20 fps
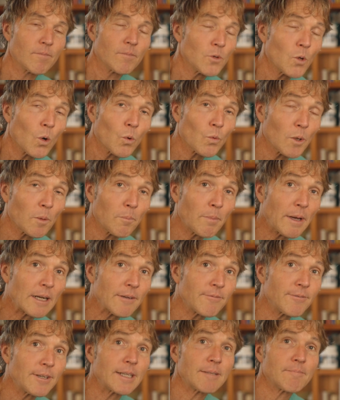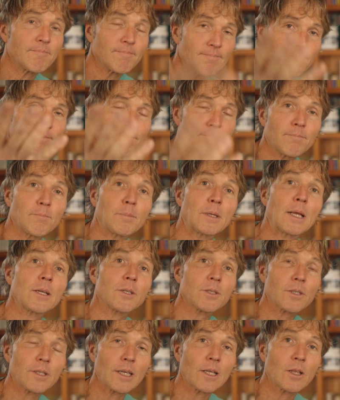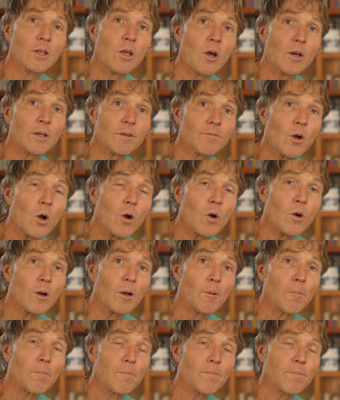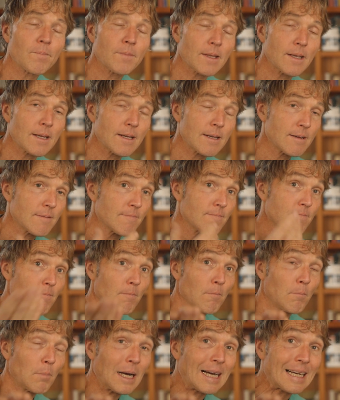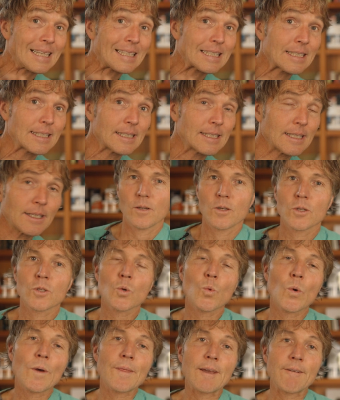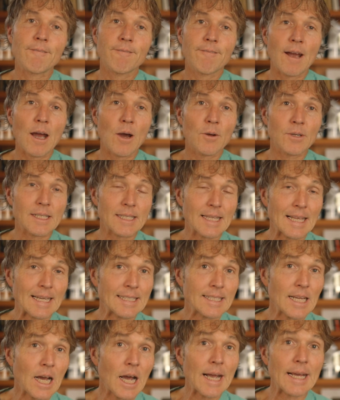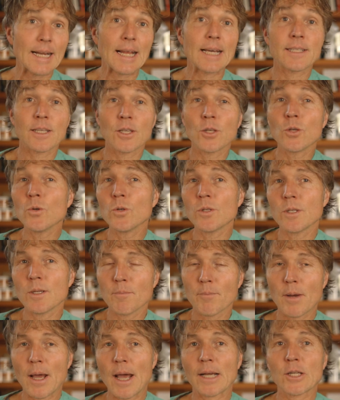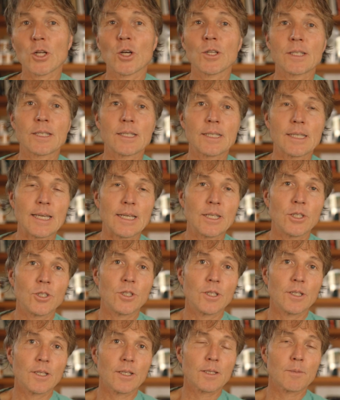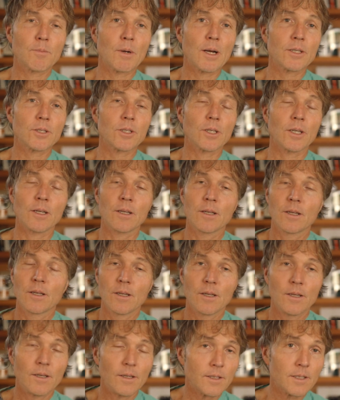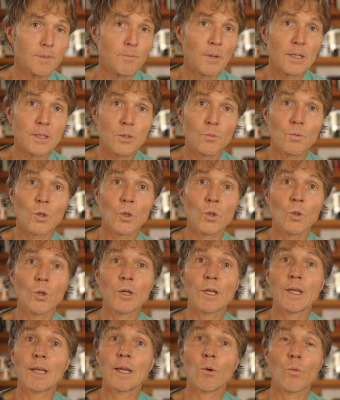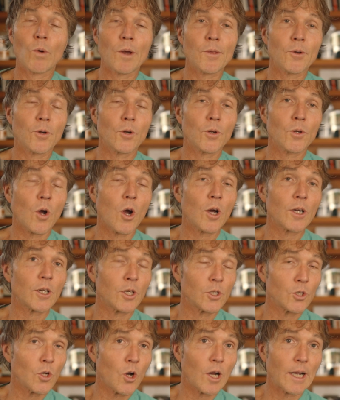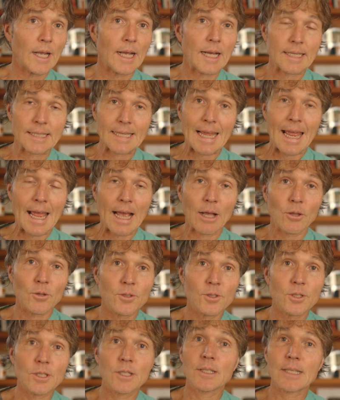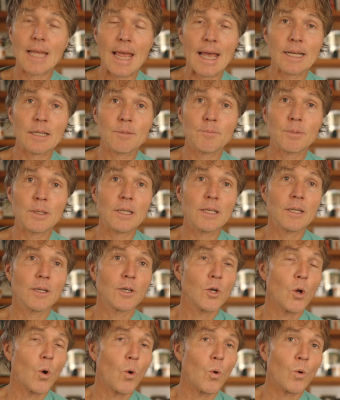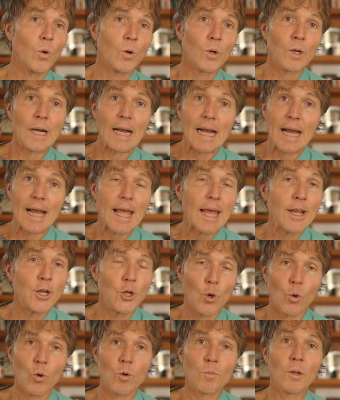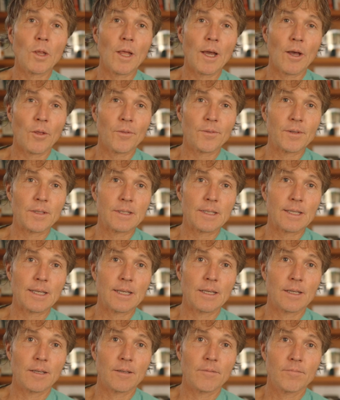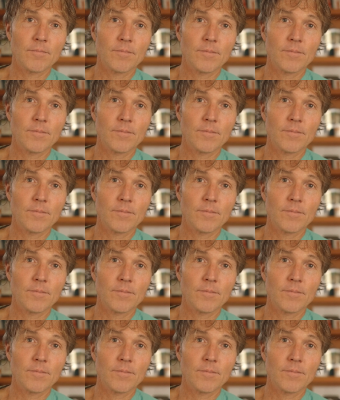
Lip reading: No real benefit, potentially a lot of harm. But, so what they've found is that diet has a huge impact on skin gene expression, especially when we're looking at whether or not a dog has allergies, atopy, or normal healthy skin.